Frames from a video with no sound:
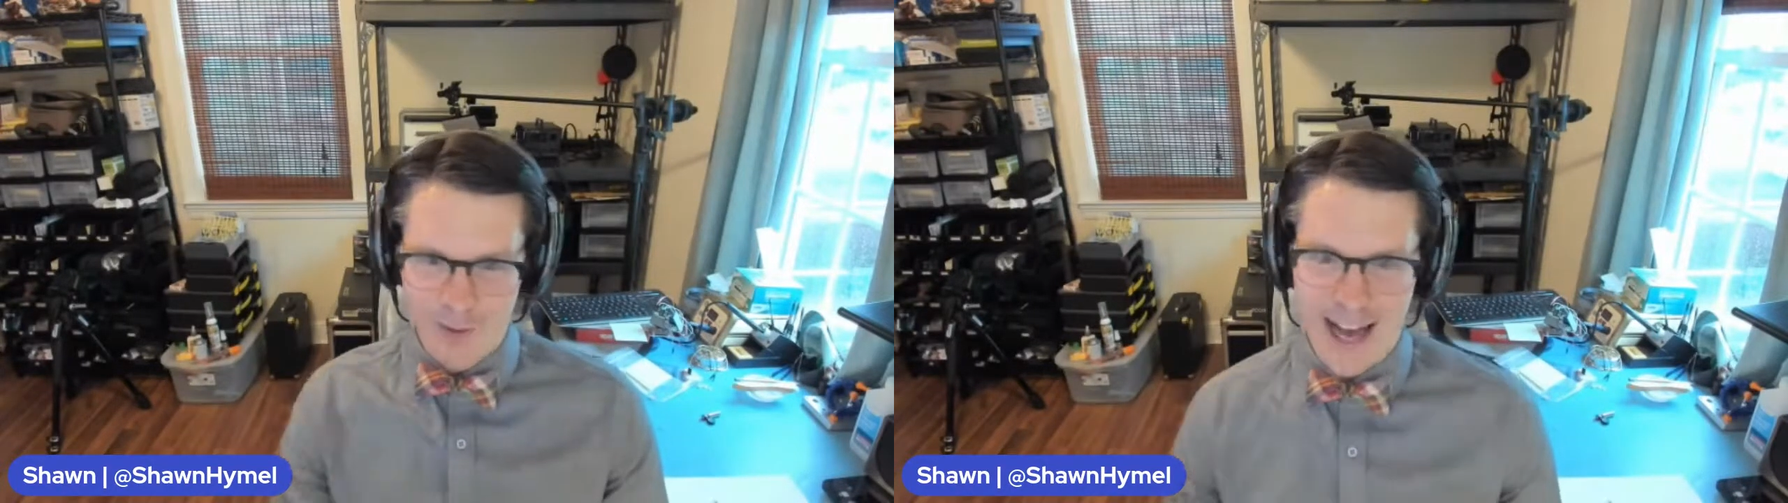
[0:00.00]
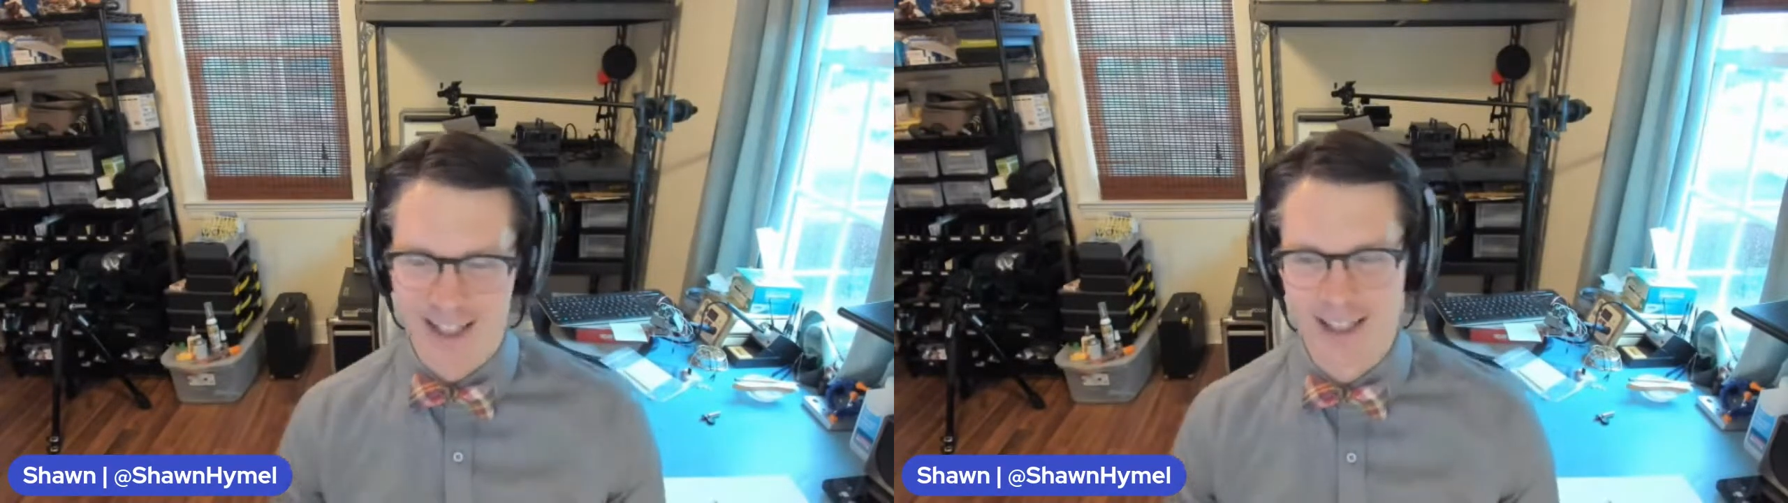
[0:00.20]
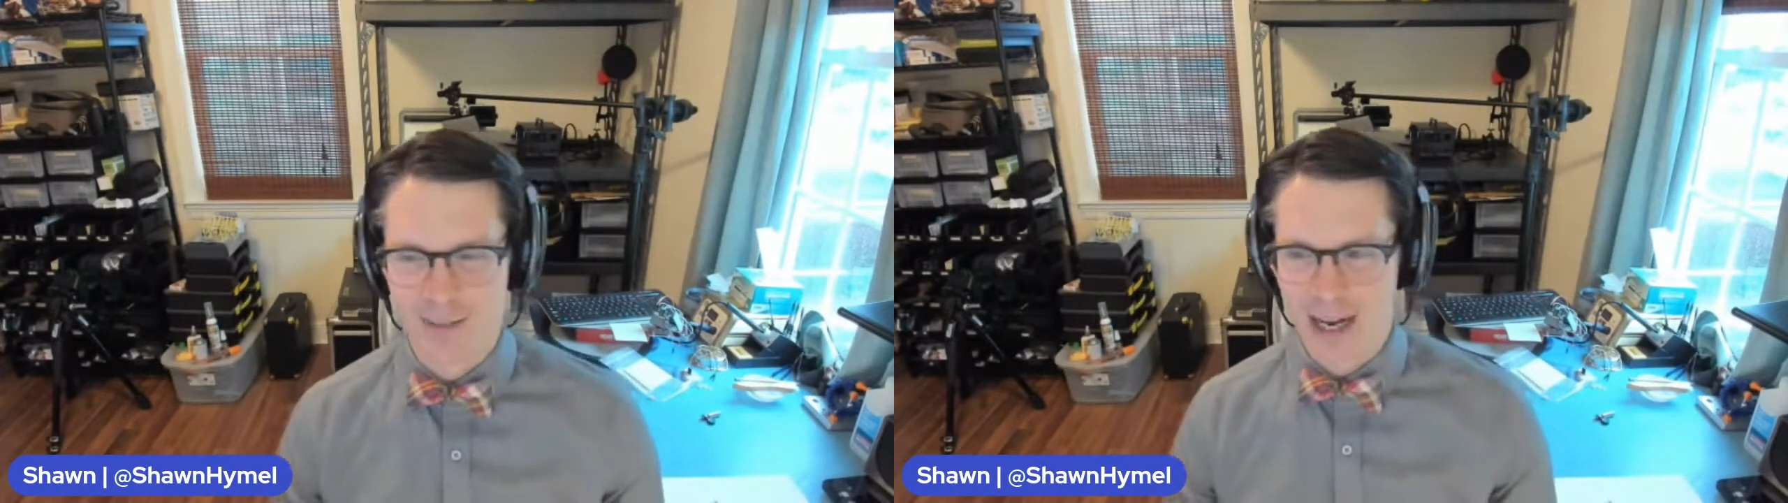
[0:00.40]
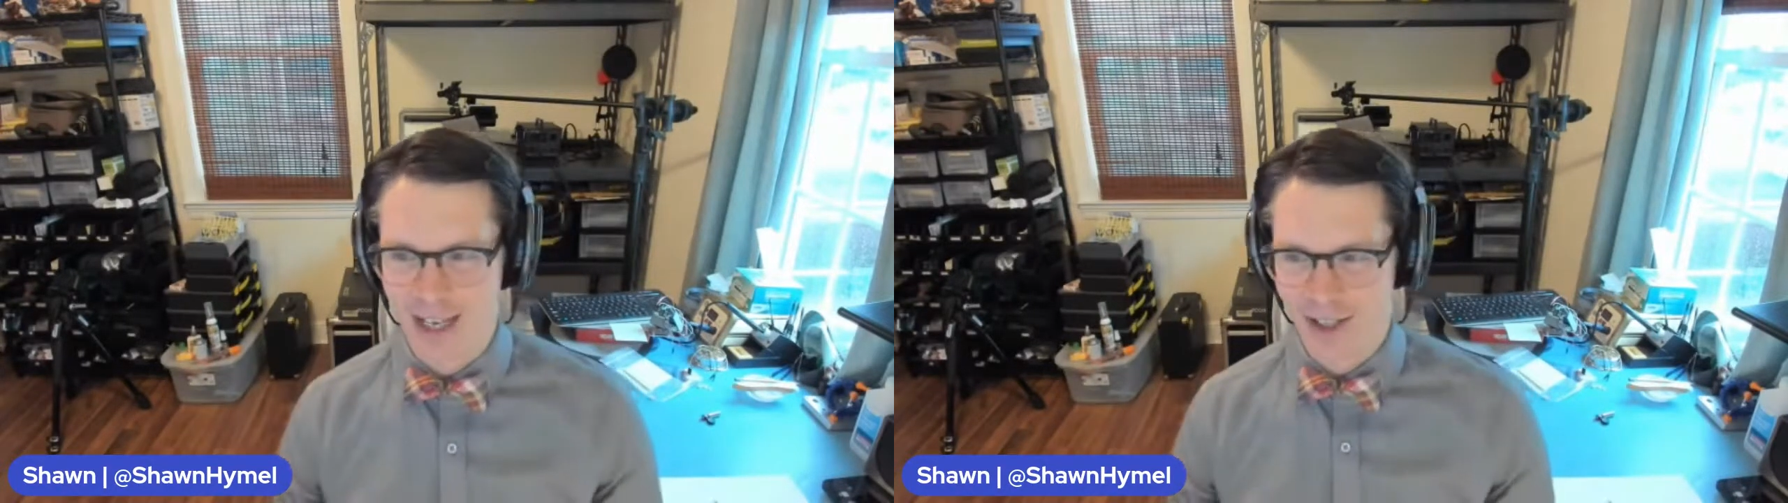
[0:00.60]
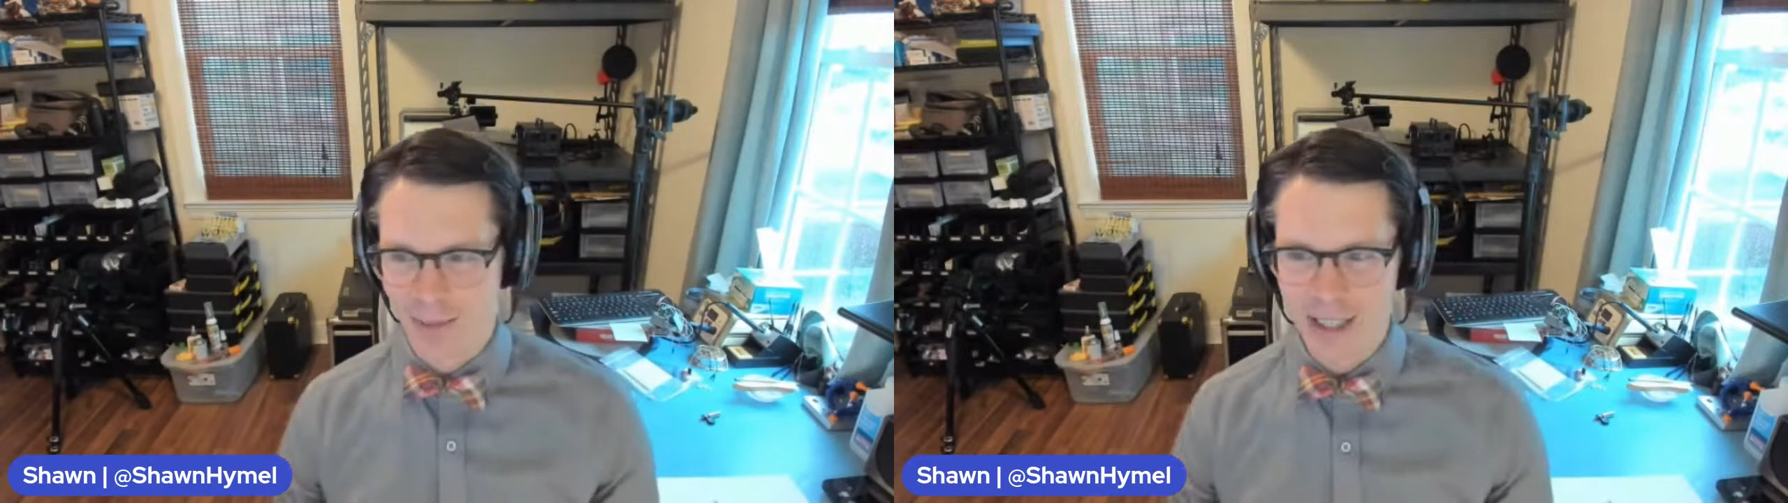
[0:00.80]
fast as it
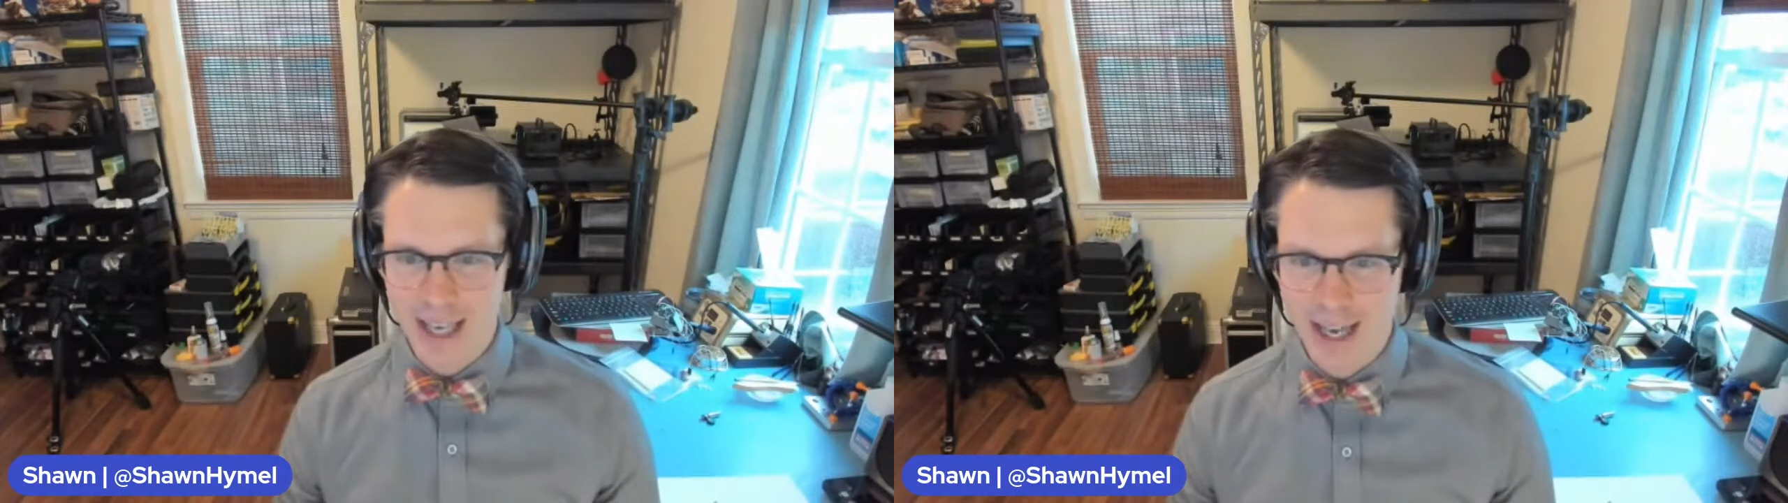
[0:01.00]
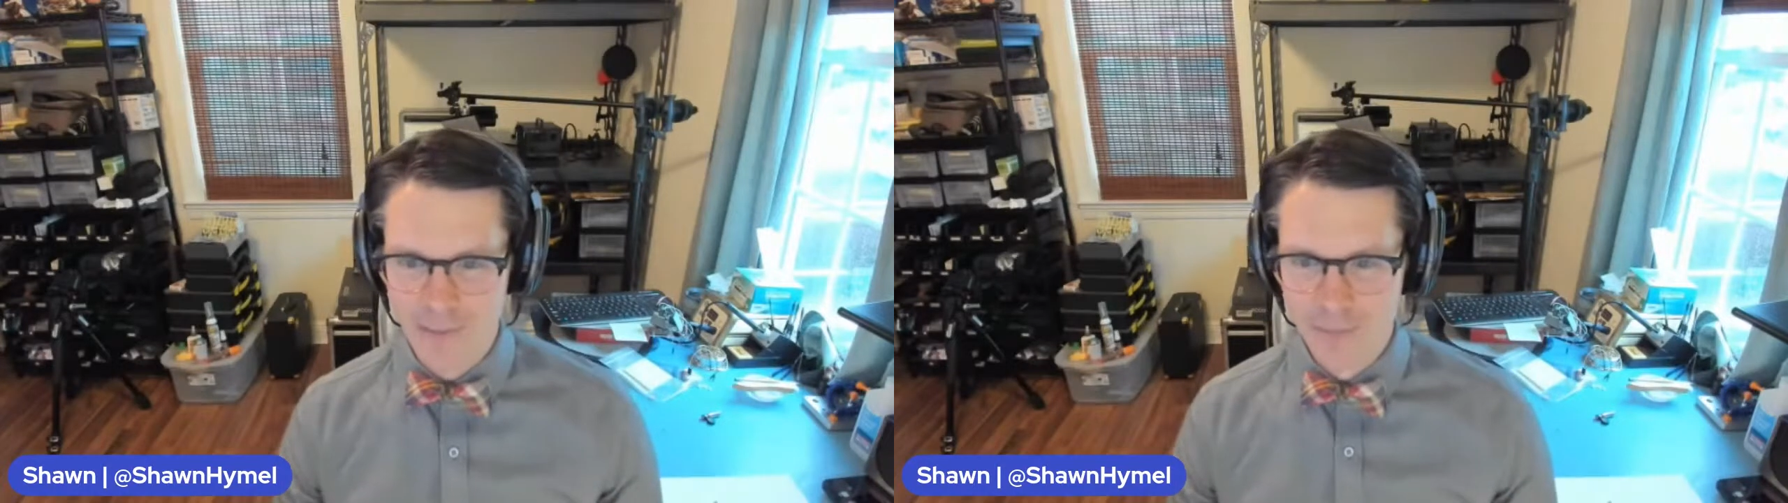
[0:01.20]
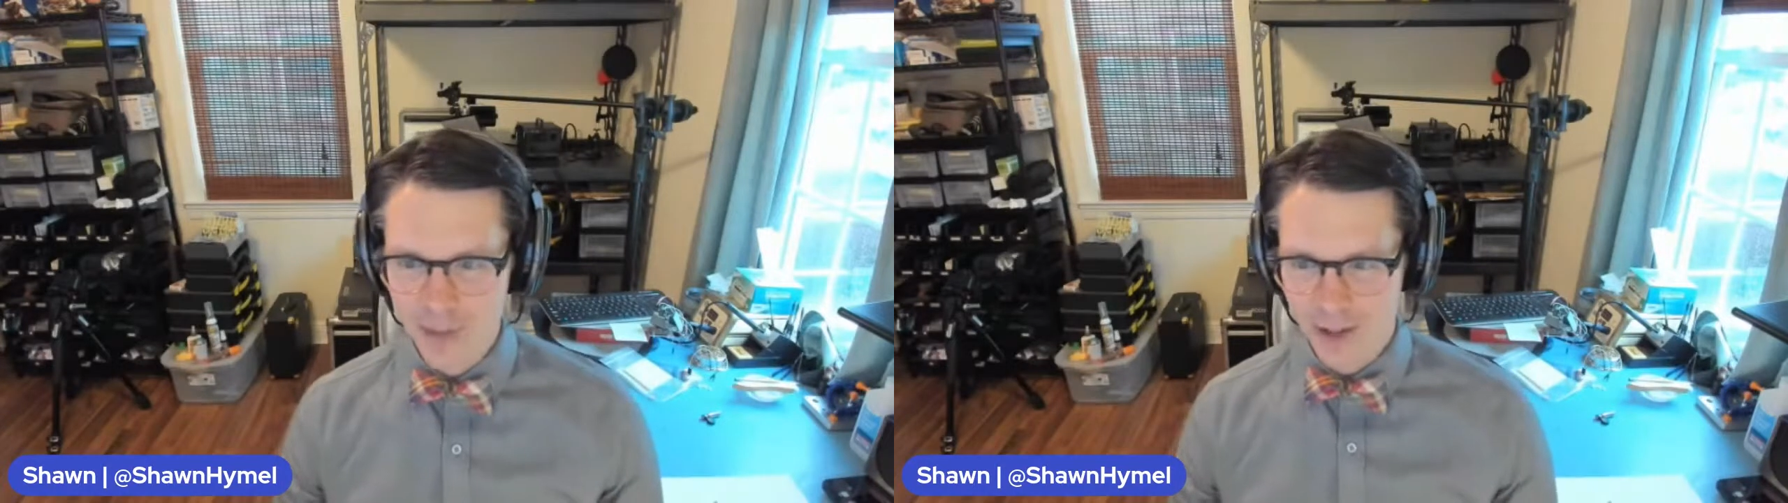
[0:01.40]
possibly can.